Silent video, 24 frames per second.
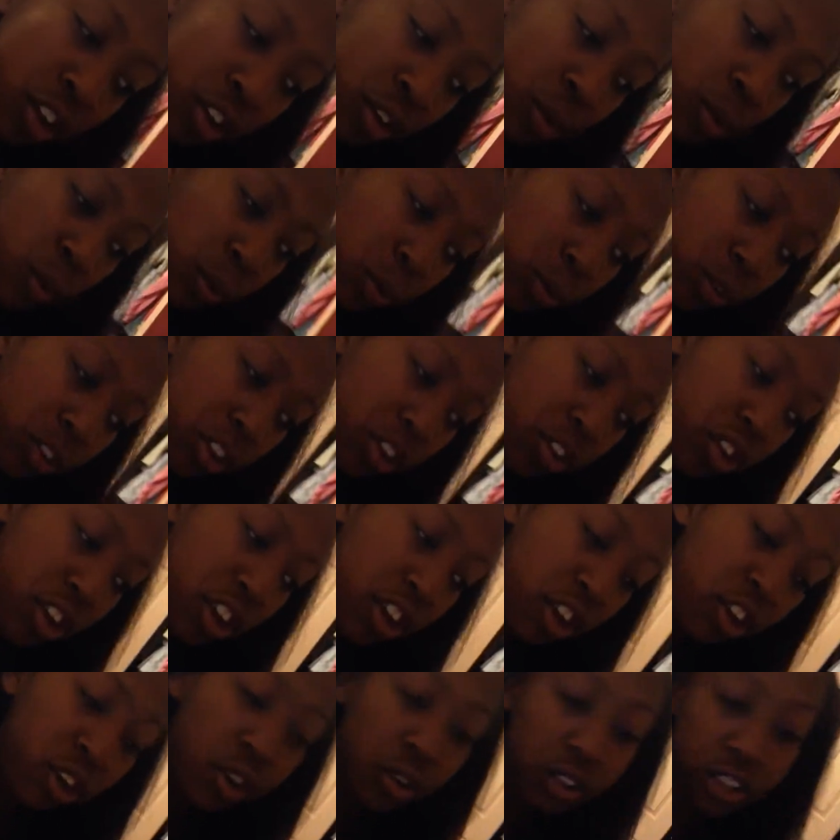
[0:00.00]
what was I
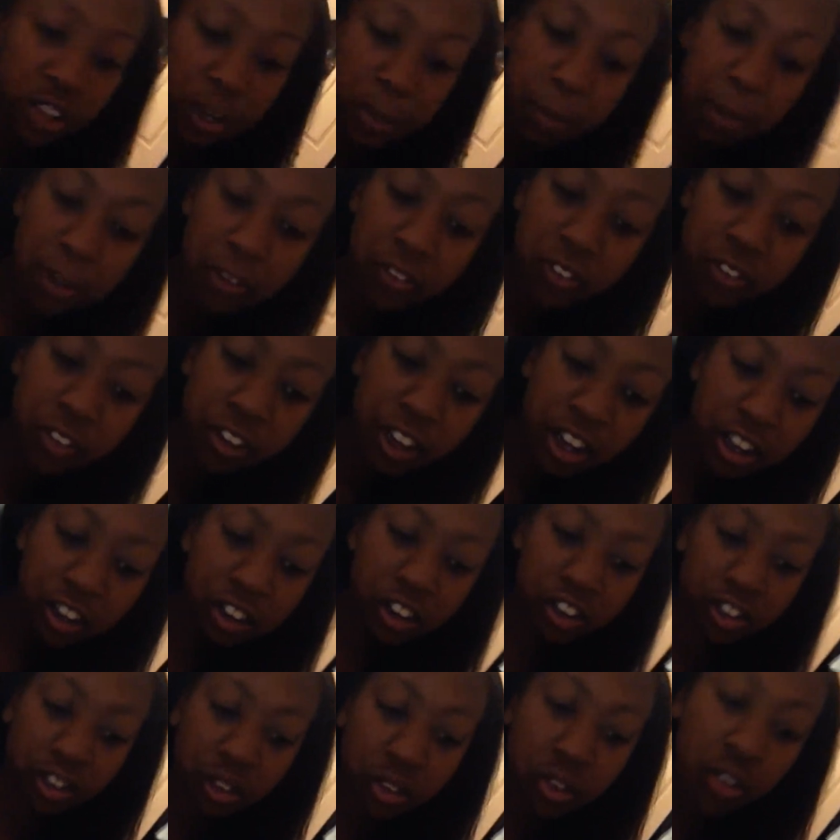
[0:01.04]
saying? Oh yeah, about the
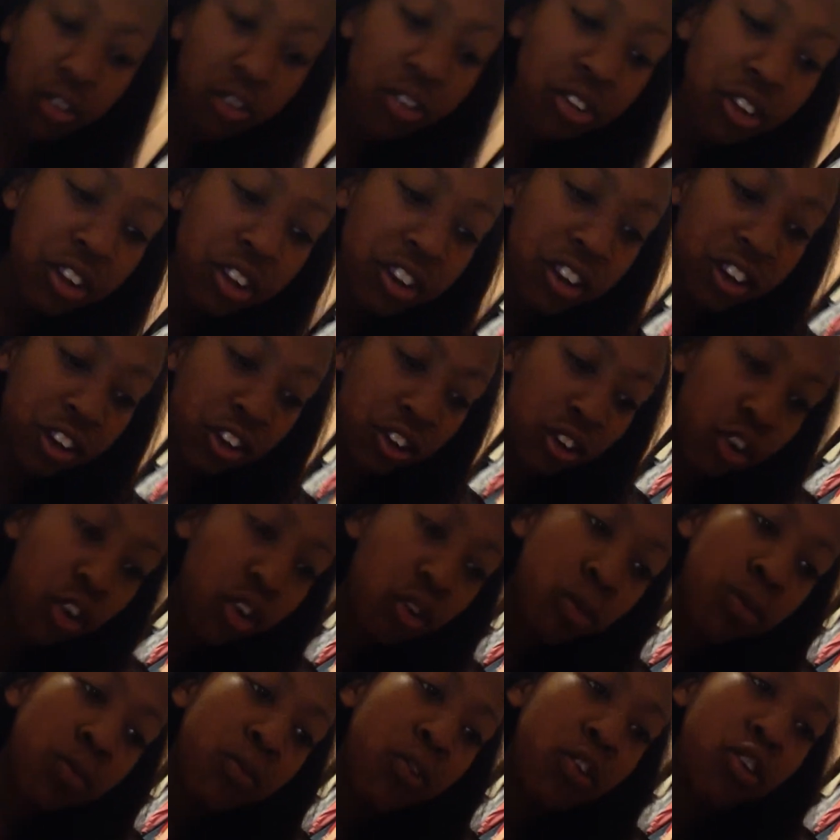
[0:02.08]
lockers. Usually near your
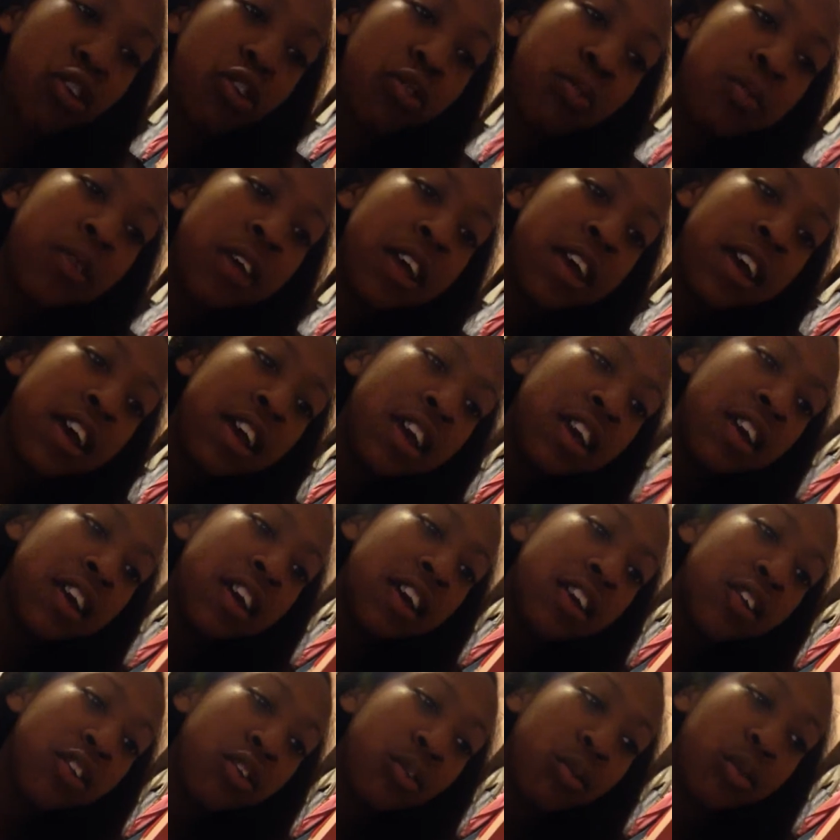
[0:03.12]
homeroom.
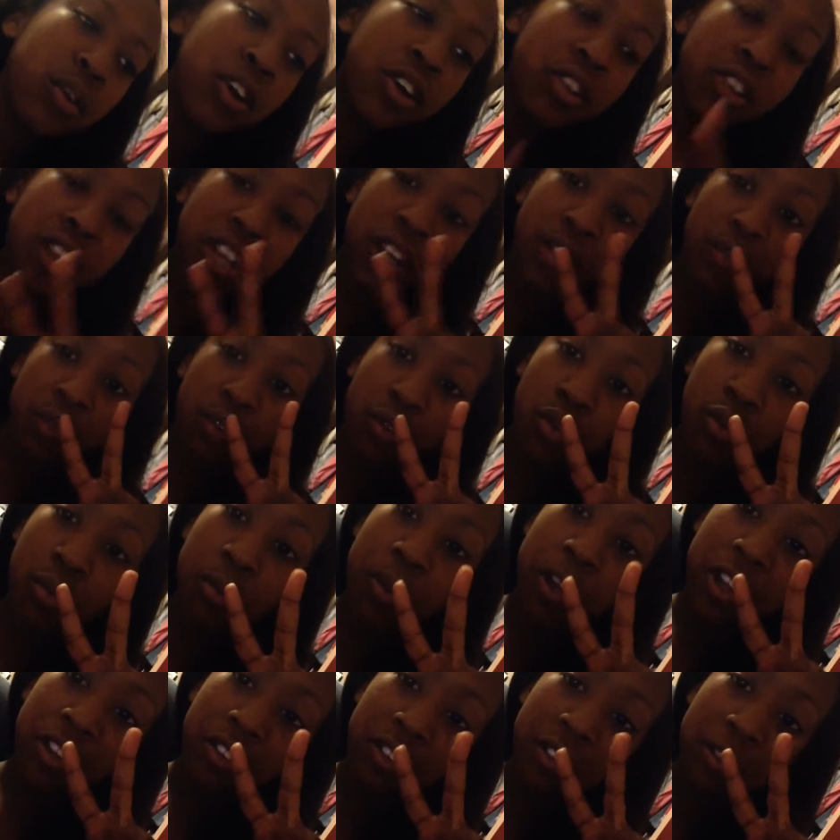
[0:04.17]
So we only have 2
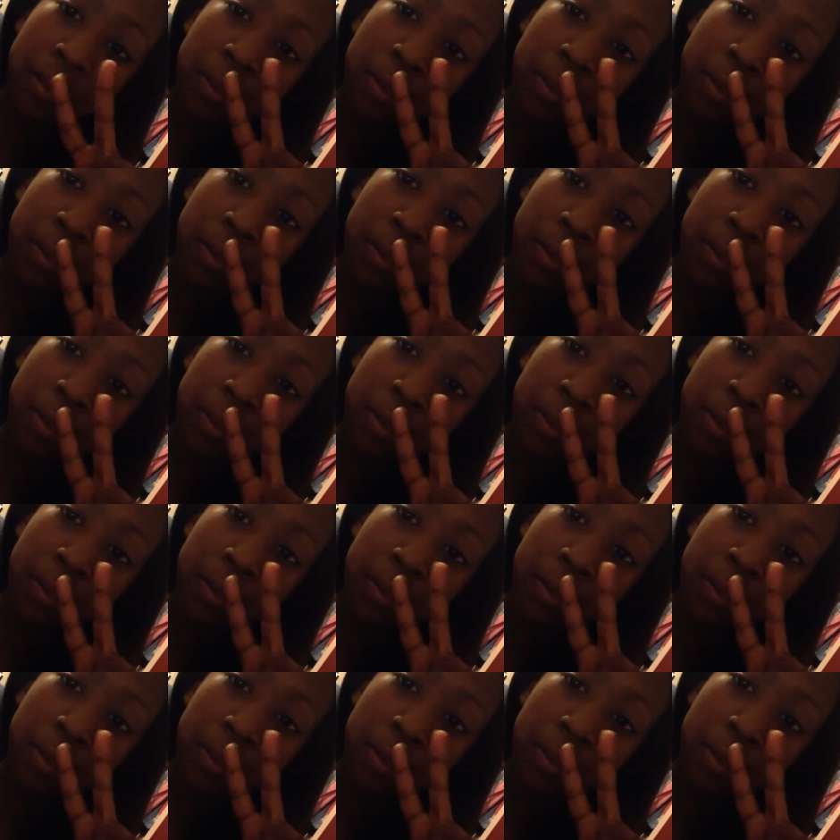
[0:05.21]
minutes to